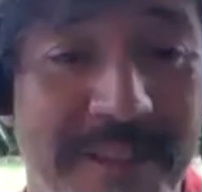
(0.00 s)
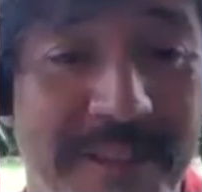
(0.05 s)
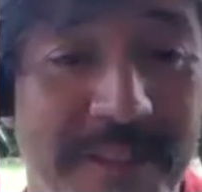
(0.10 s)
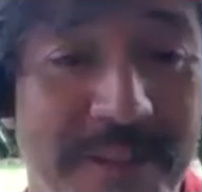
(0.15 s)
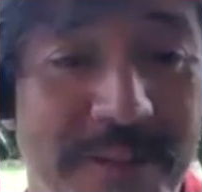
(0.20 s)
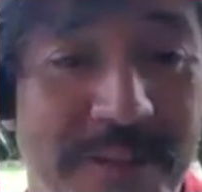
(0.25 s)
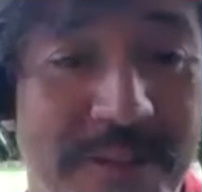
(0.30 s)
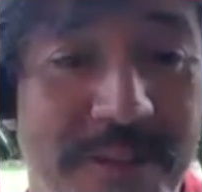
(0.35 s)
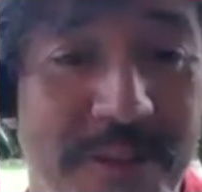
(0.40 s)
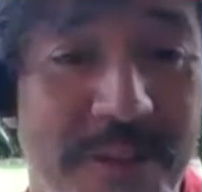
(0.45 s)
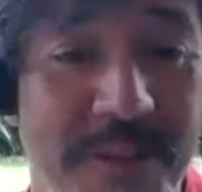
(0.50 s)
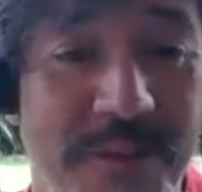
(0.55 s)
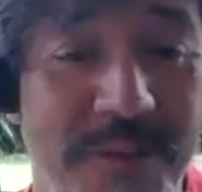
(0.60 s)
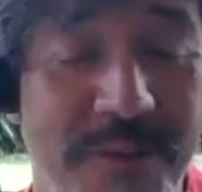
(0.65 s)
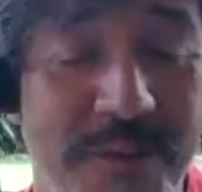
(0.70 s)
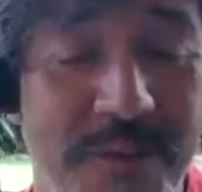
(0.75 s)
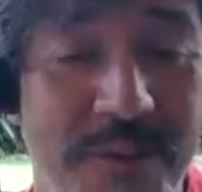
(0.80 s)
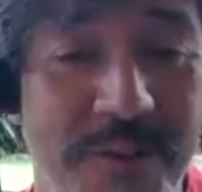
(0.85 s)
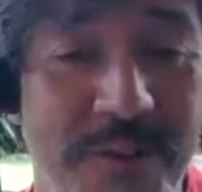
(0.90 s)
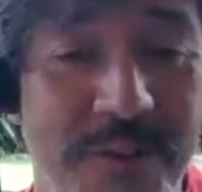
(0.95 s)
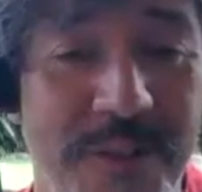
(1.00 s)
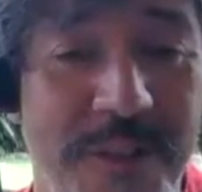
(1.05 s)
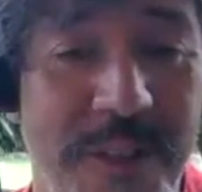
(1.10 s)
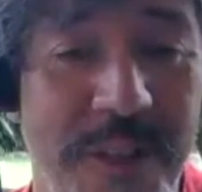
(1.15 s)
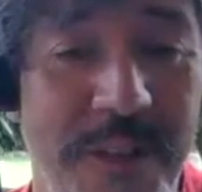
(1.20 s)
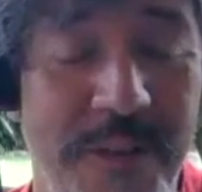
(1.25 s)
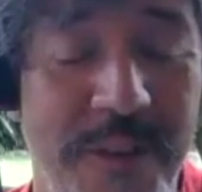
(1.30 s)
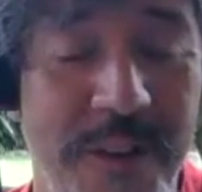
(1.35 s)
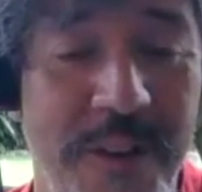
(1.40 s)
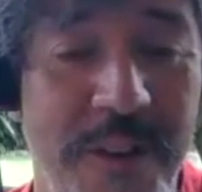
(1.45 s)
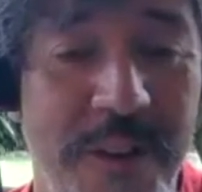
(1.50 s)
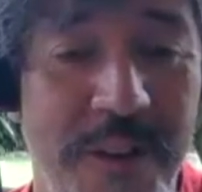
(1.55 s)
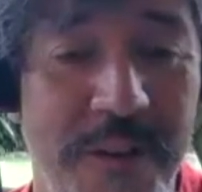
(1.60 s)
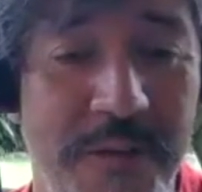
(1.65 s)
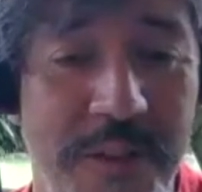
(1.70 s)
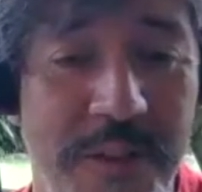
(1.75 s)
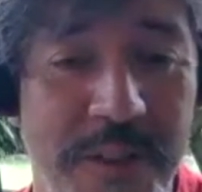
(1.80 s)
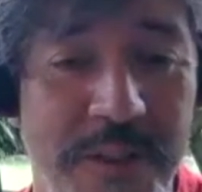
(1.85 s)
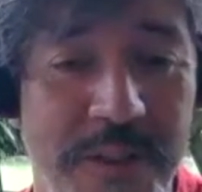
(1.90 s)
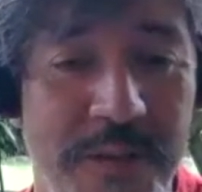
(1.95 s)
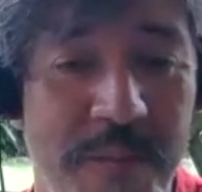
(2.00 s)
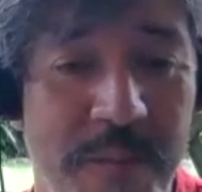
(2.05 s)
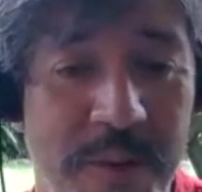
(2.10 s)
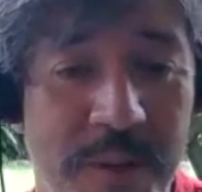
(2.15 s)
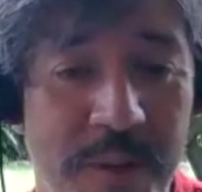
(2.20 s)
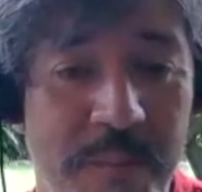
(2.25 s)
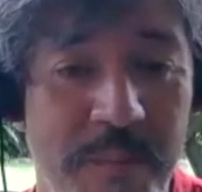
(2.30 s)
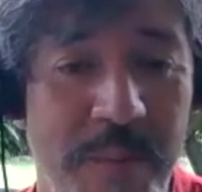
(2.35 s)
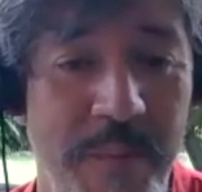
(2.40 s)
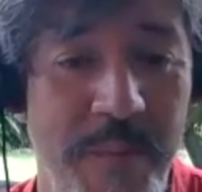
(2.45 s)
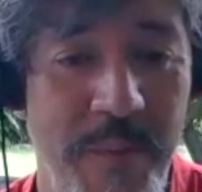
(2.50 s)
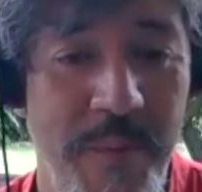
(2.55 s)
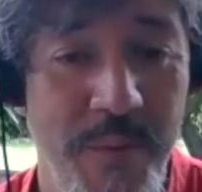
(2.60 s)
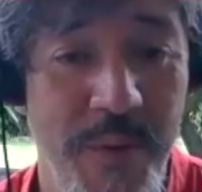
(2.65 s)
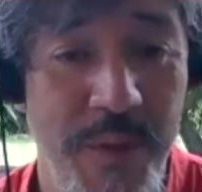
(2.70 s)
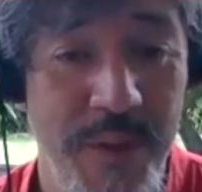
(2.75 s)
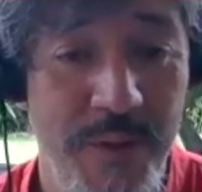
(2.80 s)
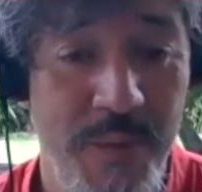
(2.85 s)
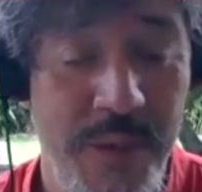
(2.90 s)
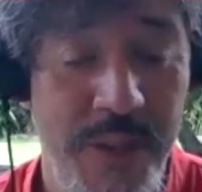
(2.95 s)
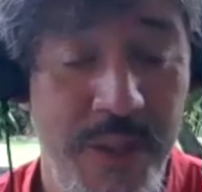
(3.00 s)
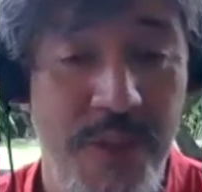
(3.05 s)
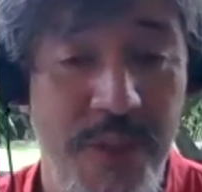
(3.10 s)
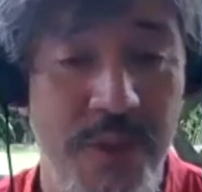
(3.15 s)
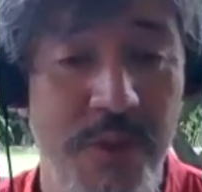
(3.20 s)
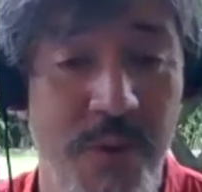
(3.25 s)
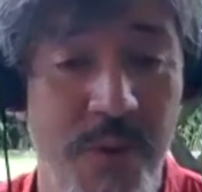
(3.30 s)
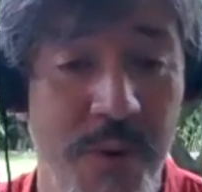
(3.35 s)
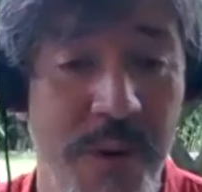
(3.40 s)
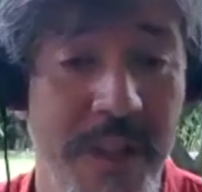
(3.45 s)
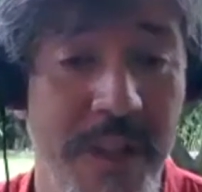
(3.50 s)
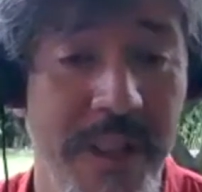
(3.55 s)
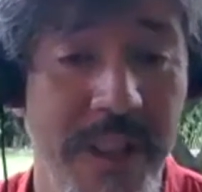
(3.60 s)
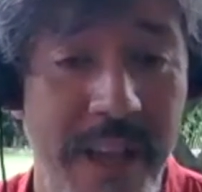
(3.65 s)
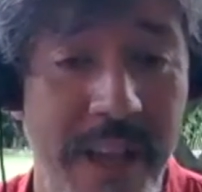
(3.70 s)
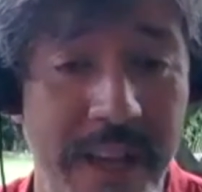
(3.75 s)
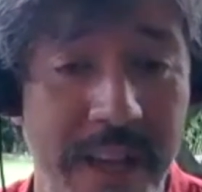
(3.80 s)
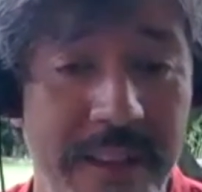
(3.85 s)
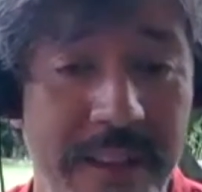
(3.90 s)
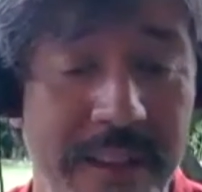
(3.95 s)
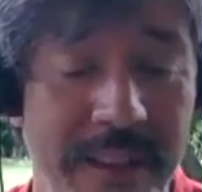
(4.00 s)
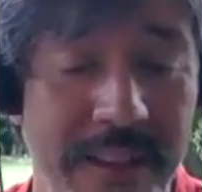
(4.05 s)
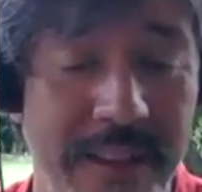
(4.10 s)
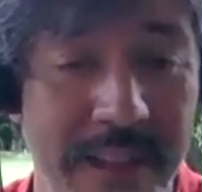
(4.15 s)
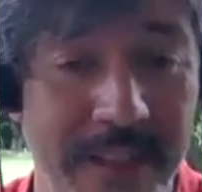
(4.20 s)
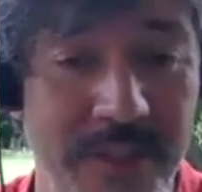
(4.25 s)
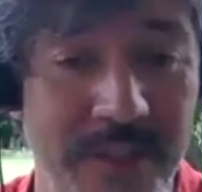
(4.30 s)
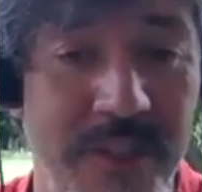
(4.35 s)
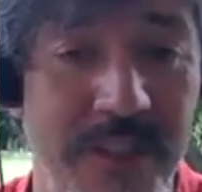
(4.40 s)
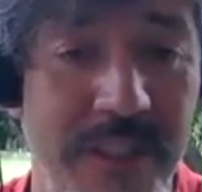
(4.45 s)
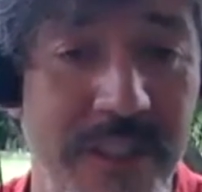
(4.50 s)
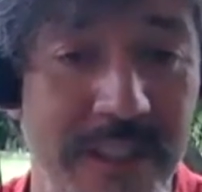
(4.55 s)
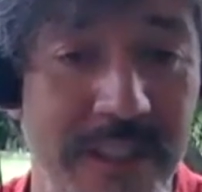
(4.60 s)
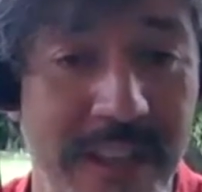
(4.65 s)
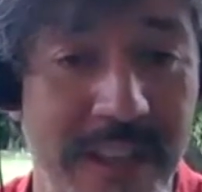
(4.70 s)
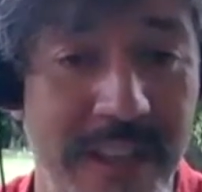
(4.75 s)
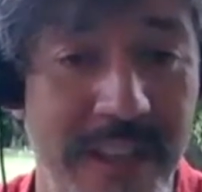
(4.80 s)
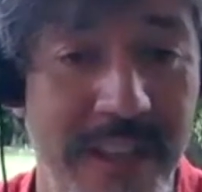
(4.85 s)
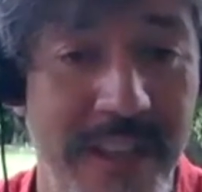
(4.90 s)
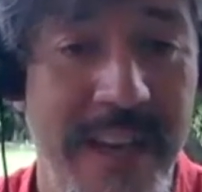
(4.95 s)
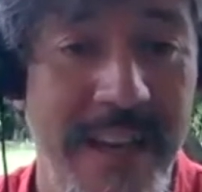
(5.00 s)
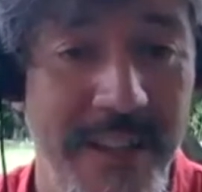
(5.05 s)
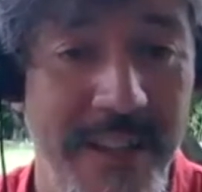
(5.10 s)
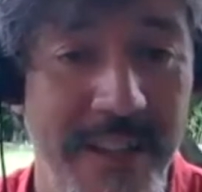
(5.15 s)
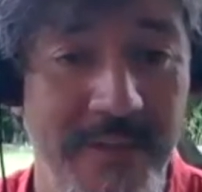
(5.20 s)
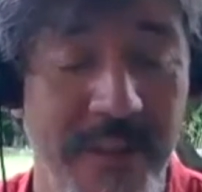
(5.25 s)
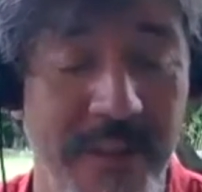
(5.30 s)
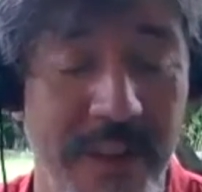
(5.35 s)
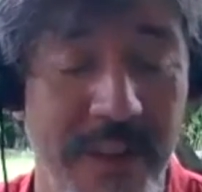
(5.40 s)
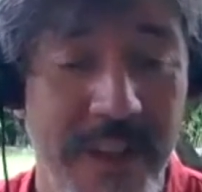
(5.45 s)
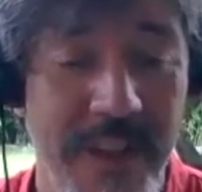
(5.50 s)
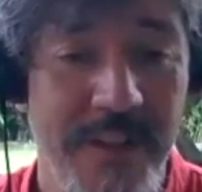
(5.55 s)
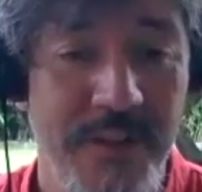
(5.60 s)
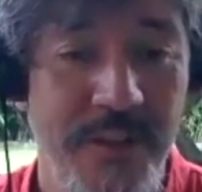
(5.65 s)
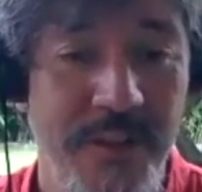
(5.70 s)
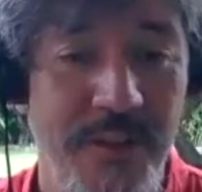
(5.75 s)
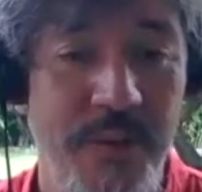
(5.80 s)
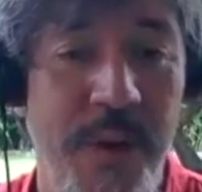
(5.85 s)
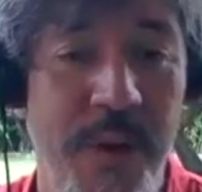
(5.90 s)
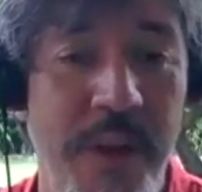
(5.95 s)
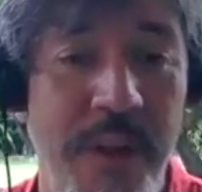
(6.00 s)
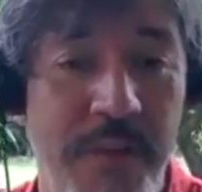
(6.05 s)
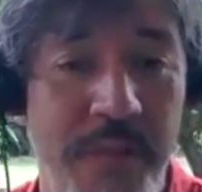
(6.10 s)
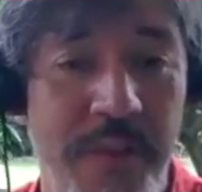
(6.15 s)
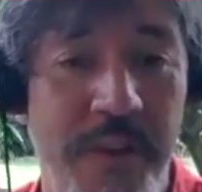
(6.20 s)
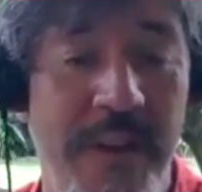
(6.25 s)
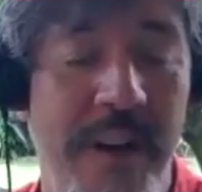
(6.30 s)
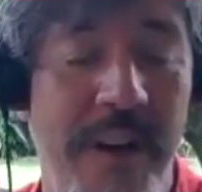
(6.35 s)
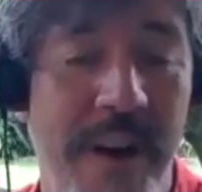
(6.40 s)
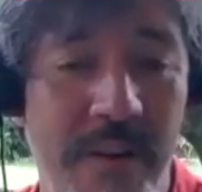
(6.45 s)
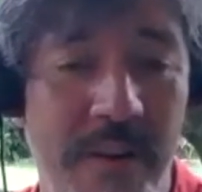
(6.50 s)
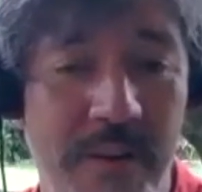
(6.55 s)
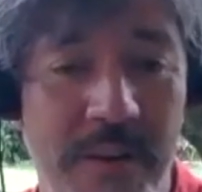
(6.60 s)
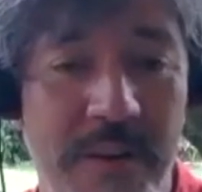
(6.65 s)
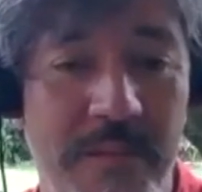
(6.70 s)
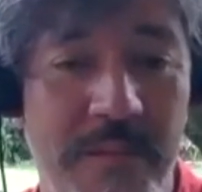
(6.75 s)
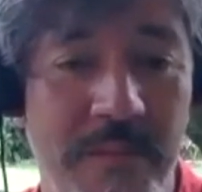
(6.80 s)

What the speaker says: you discover a lot of things from other people with which you relate, and actually they kind of strengthen our